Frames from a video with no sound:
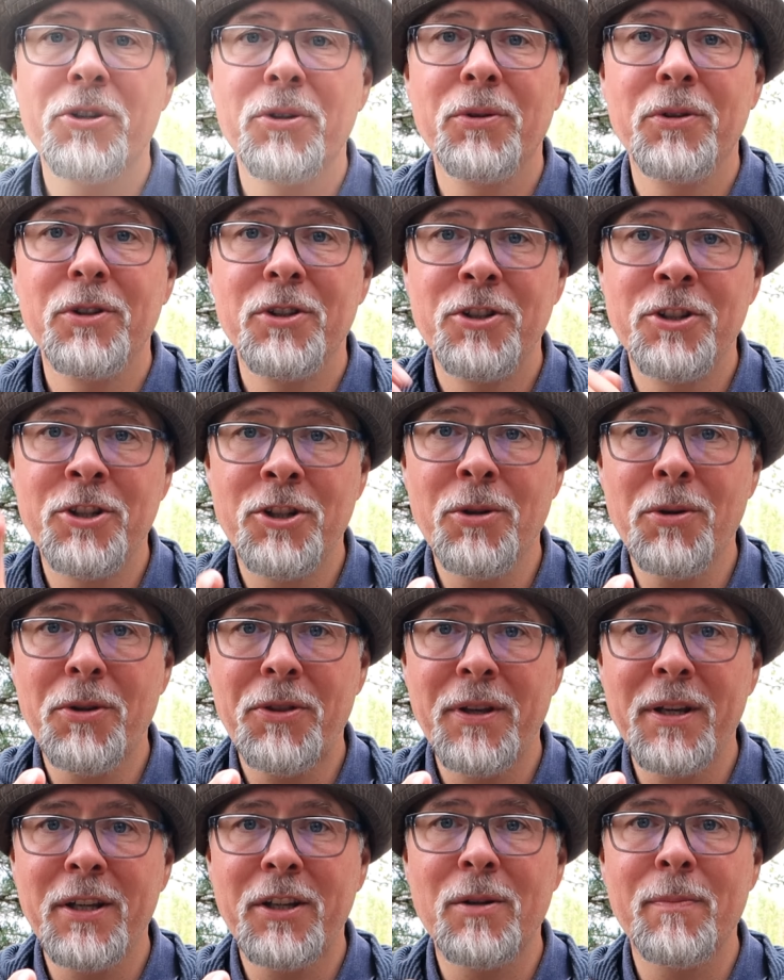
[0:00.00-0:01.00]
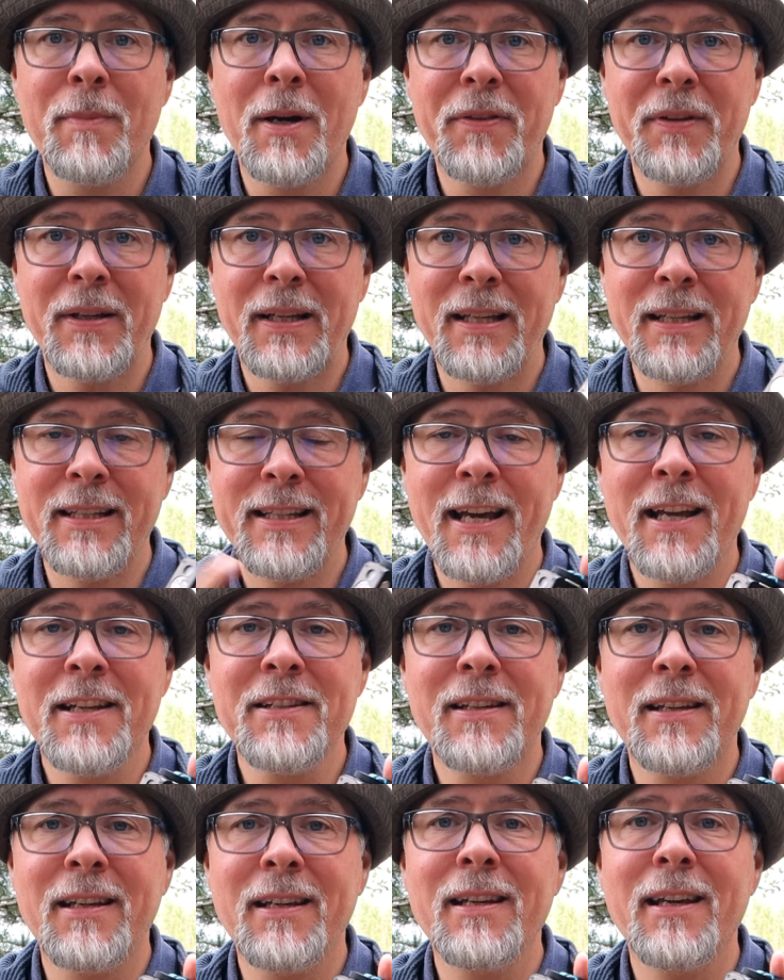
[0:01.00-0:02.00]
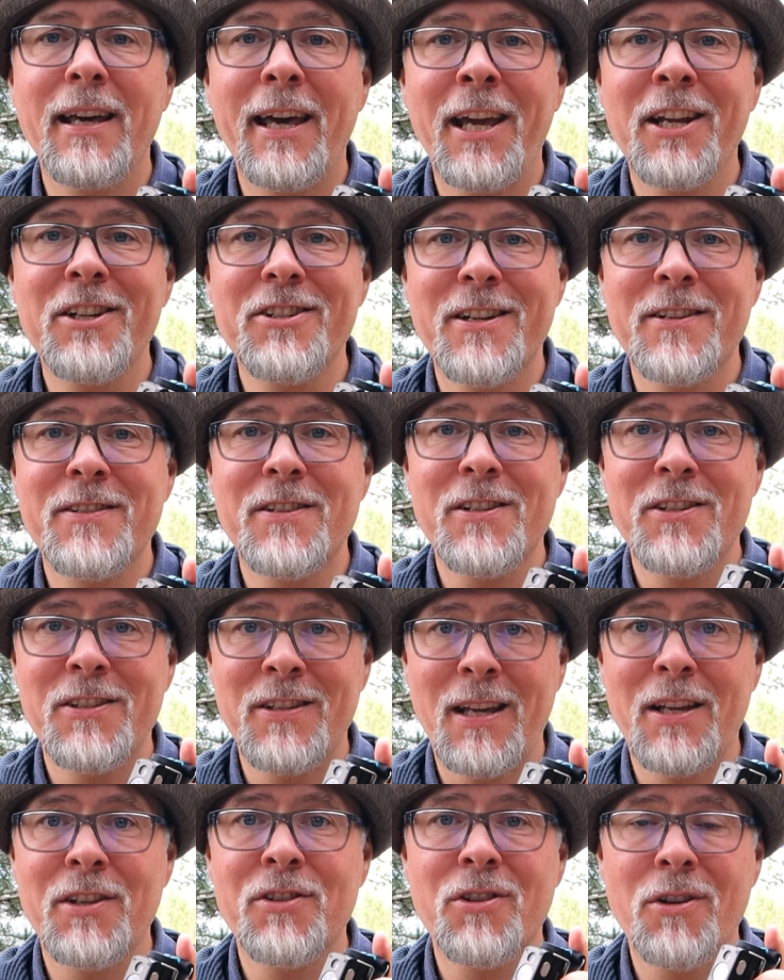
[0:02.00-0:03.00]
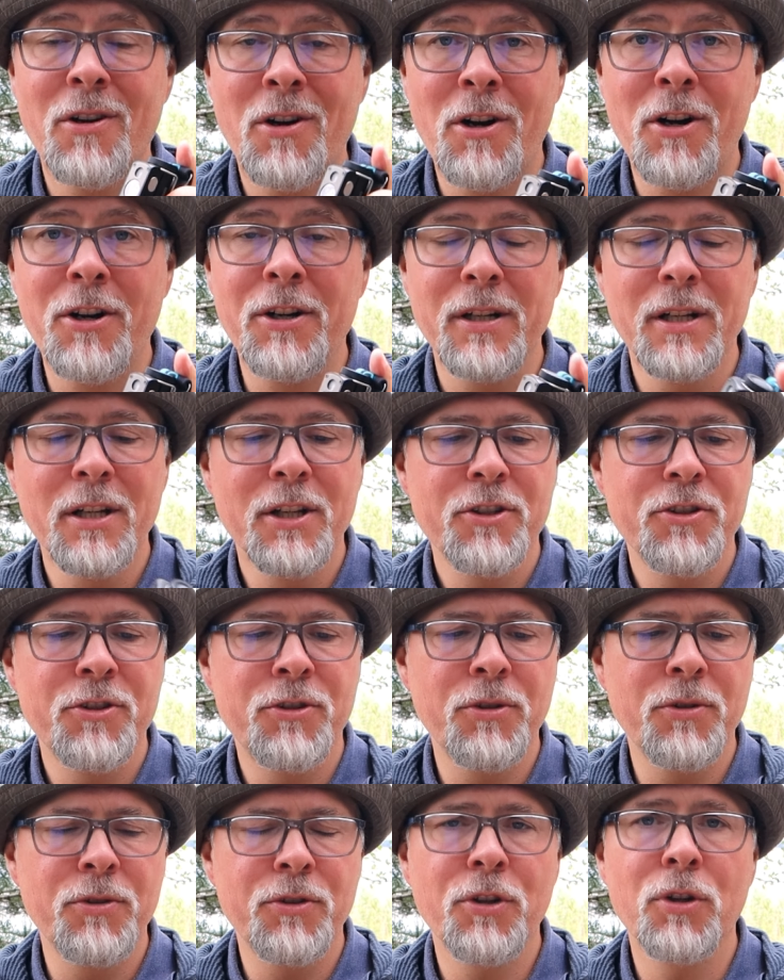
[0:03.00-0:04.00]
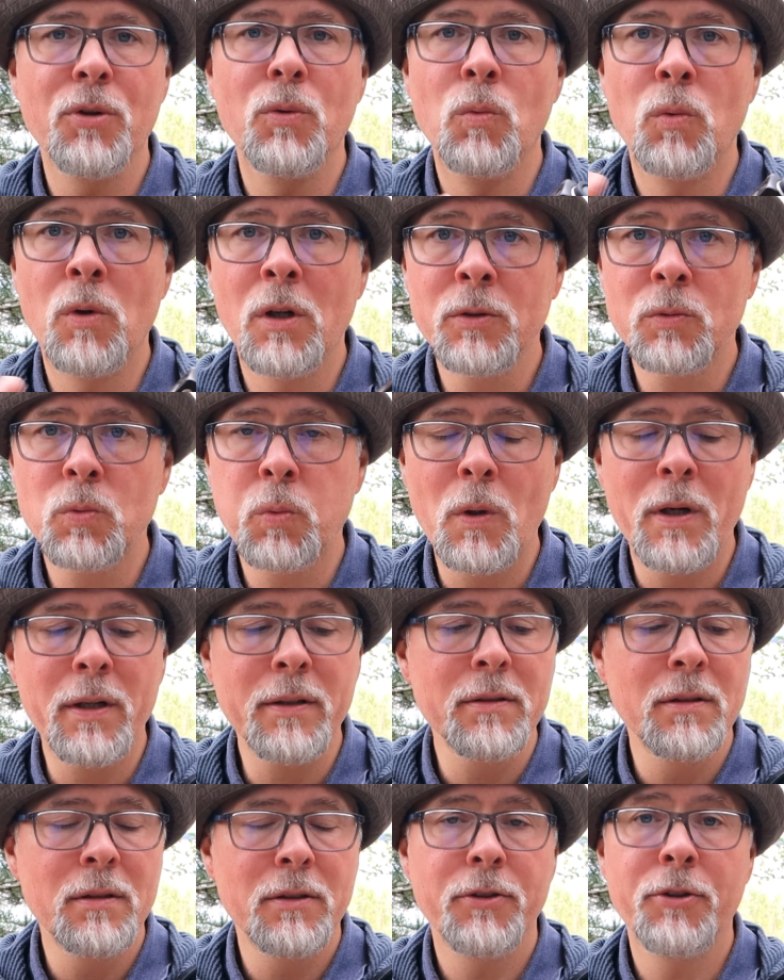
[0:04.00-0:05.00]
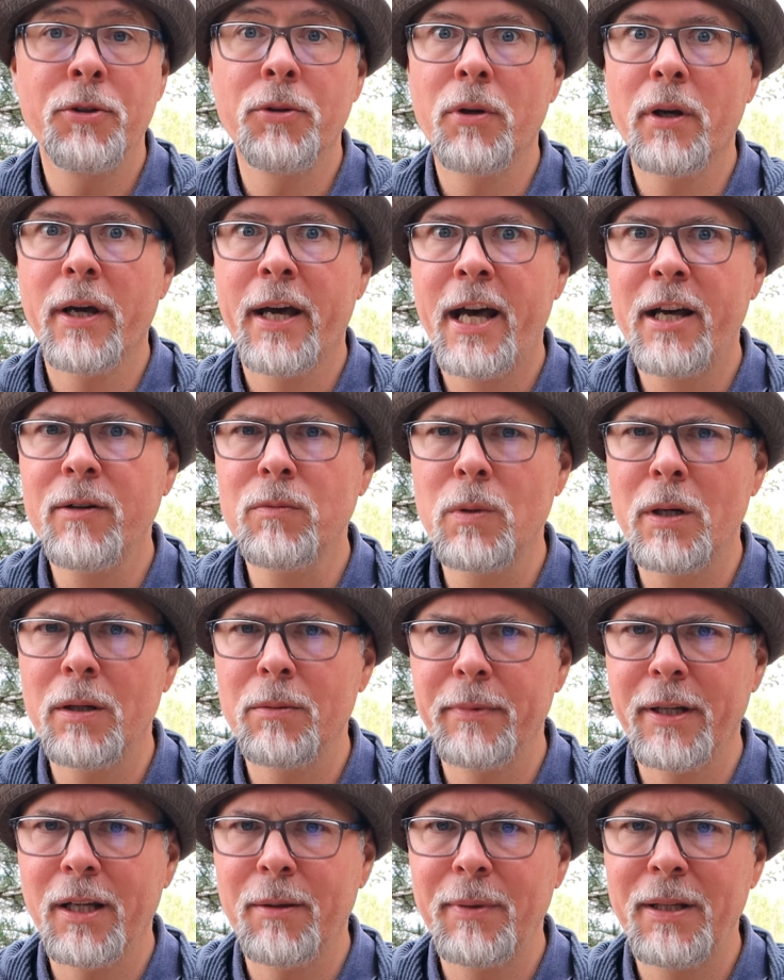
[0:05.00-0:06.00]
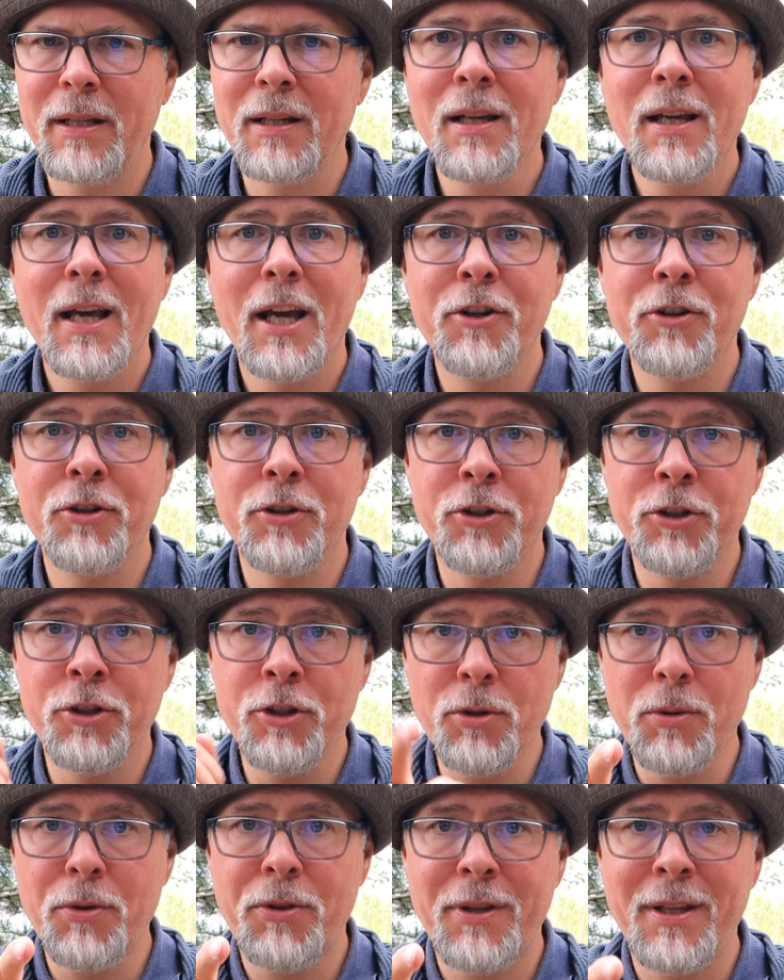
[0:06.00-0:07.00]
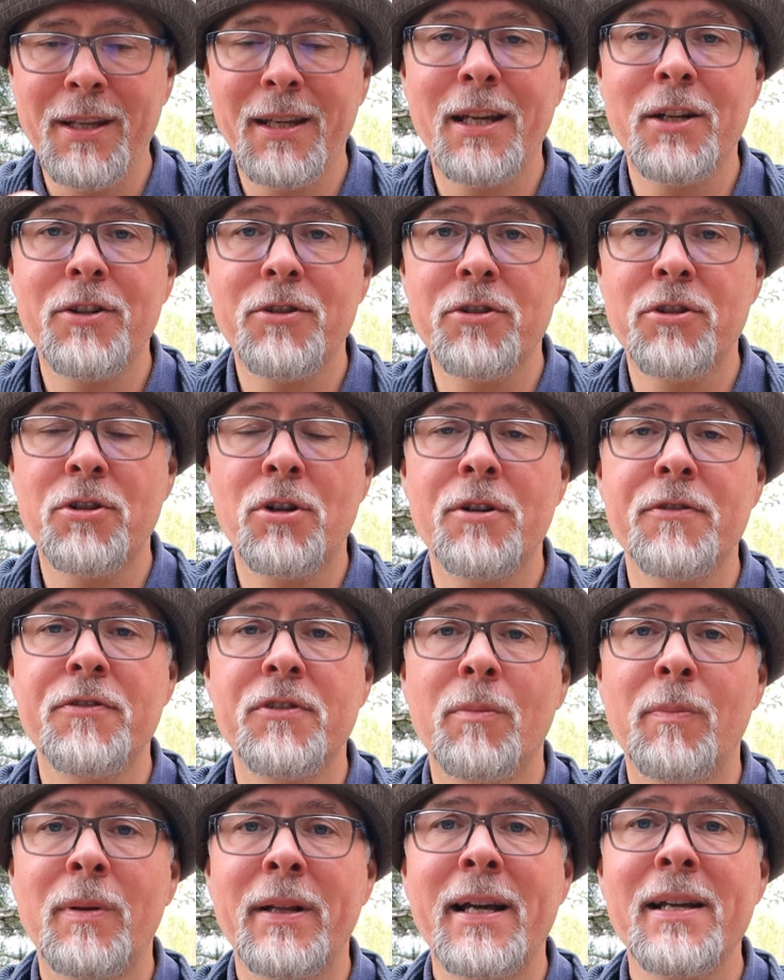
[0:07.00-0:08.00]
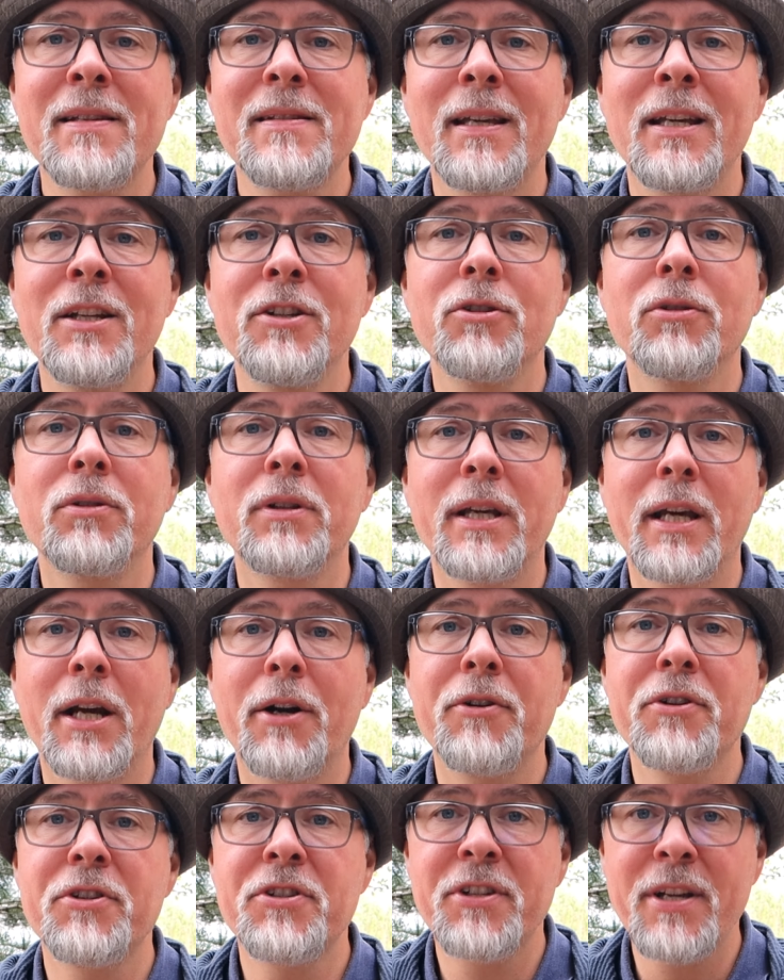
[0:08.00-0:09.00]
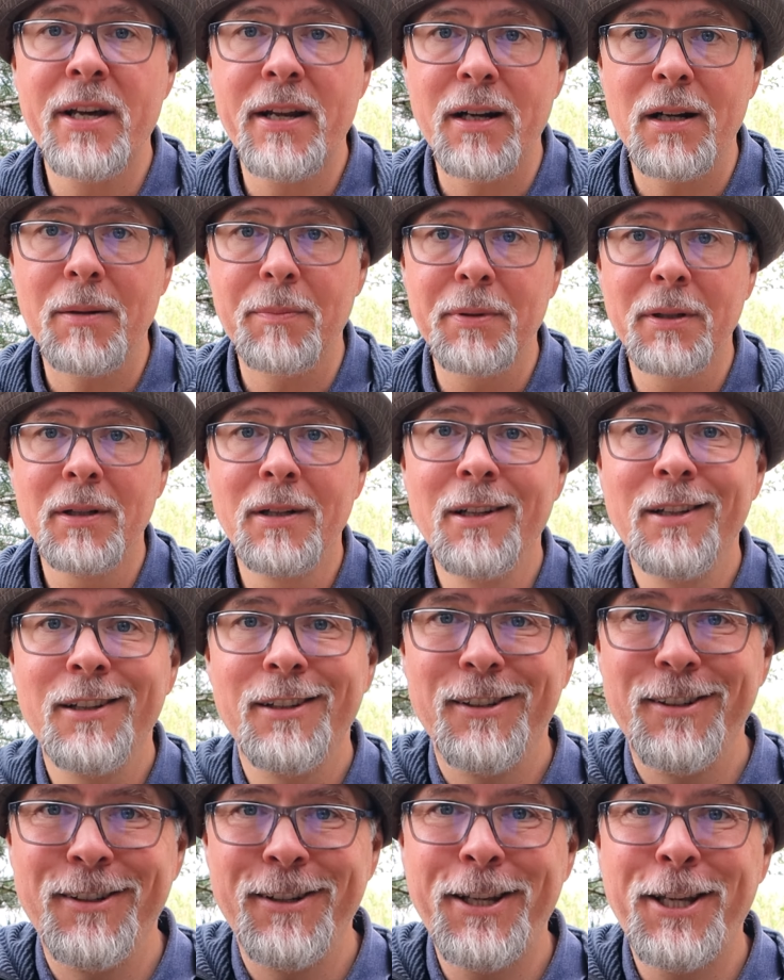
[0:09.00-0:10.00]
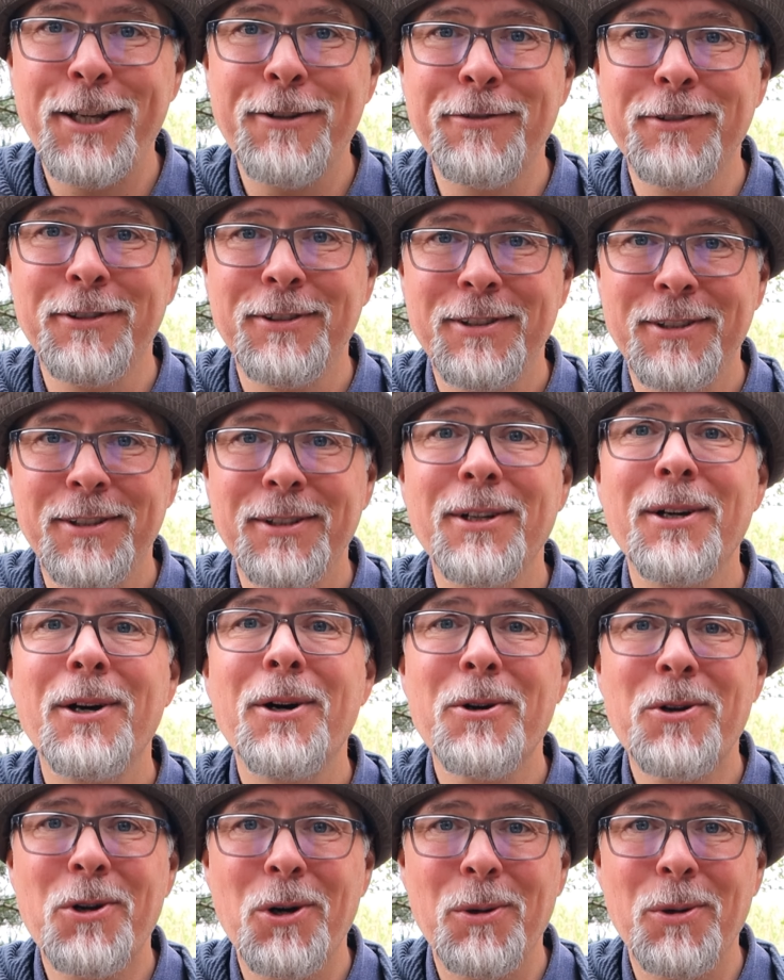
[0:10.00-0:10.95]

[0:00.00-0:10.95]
do you think about the Cyansky HS6R? Do you want one? Do you have one maybe? And do you think it deserves a place in your gear setup? Leave a